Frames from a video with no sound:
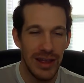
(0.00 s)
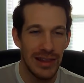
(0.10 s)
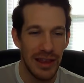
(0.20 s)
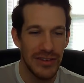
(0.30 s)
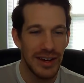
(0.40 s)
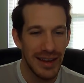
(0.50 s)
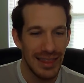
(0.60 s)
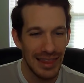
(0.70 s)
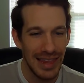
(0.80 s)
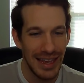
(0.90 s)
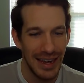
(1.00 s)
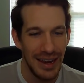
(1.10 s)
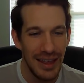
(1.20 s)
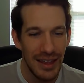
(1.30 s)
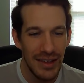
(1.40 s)
legendary
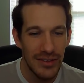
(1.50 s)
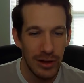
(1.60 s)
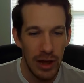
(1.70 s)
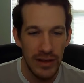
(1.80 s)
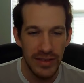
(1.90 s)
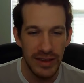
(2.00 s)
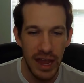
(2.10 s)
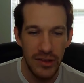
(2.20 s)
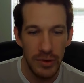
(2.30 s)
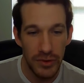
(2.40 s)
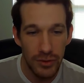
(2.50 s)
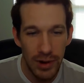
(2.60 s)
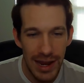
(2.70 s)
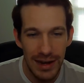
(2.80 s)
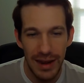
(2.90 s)
Lyn. So Laws of Sakura 2 is great.